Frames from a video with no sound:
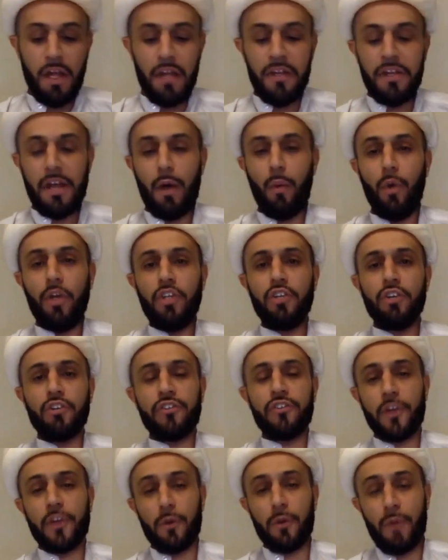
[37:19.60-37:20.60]
Now, when you're
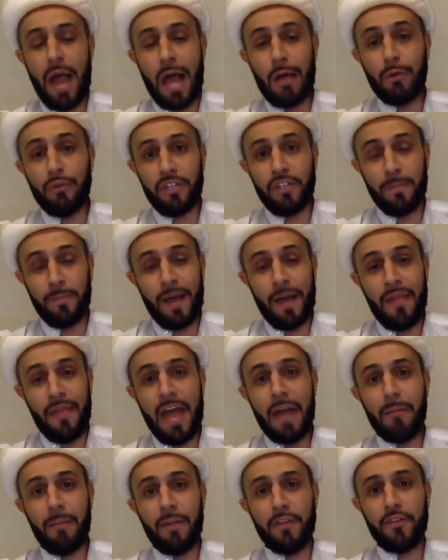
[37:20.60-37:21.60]
surrounded by
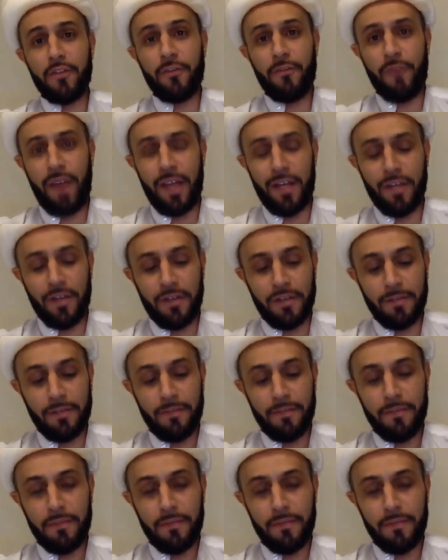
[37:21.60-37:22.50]
that much fire,